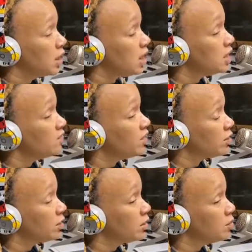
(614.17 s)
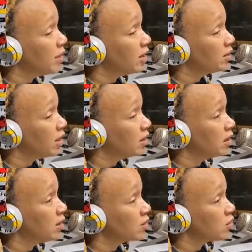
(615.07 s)
And he's very good about that,
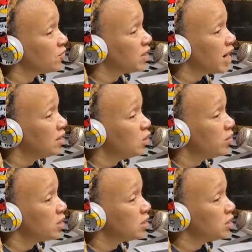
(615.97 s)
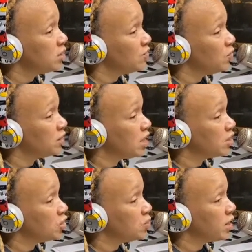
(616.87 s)
y'all. So if you got any questions, if you think
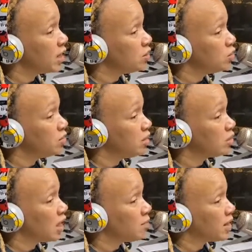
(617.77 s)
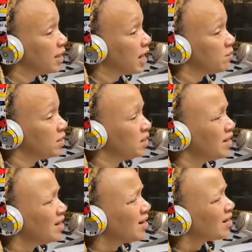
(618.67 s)
that you can't do it and can't make it happen,
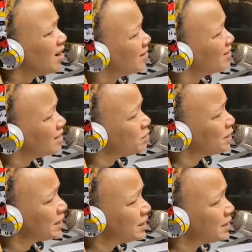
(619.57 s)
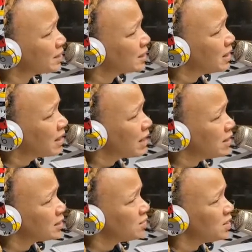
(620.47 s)
call D, please.
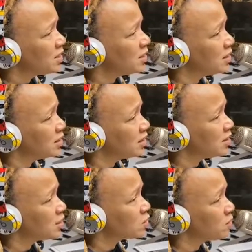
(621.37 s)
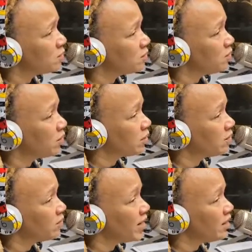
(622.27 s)
HW Kia. That is
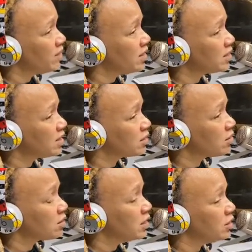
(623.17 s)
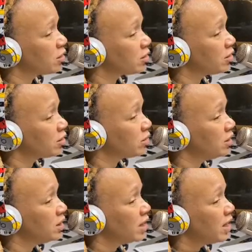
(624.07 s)

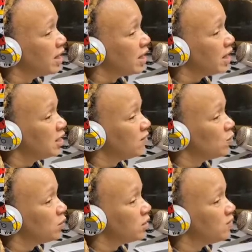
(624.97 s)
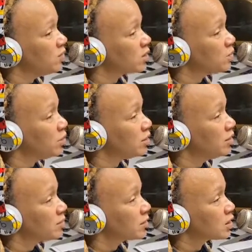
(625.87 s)
314-586-1333. And if you really feel
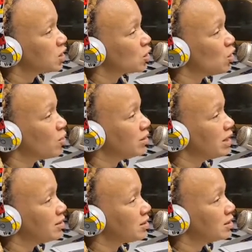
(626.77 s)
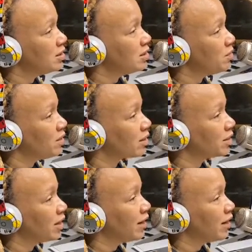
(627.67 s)
sporty, just go on out to the parking lot.